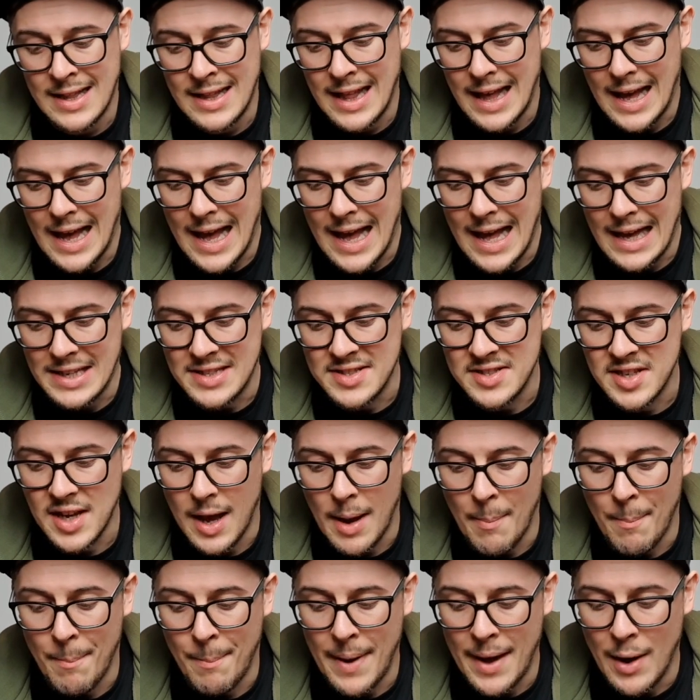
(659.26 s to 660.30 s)
And a
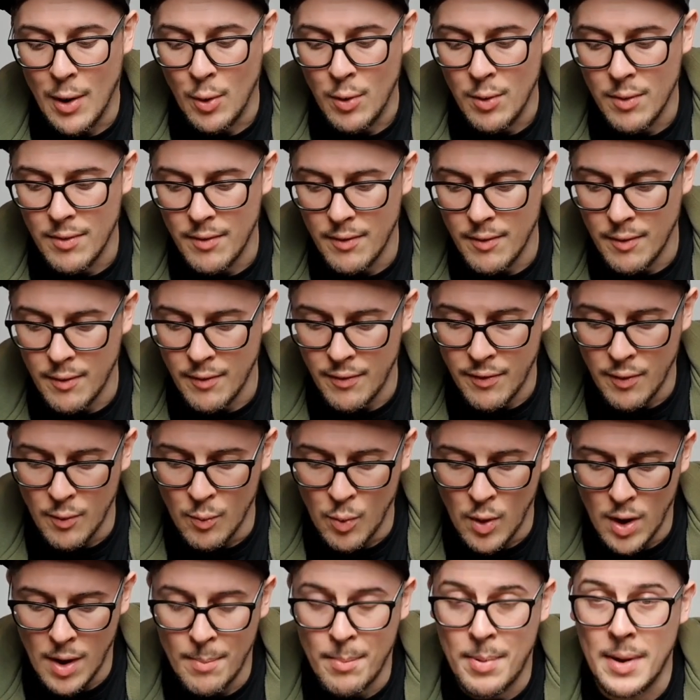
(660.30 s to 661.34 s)
belt from
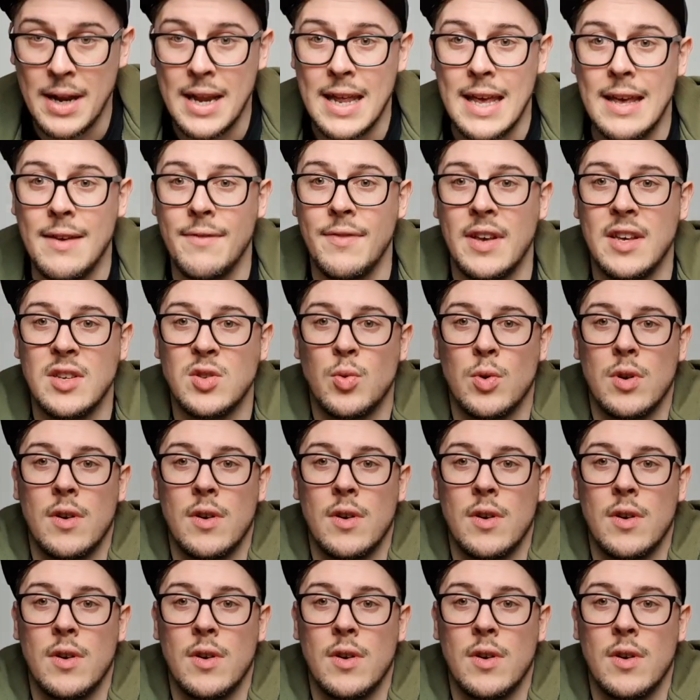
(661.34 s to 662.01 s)
what I believe is one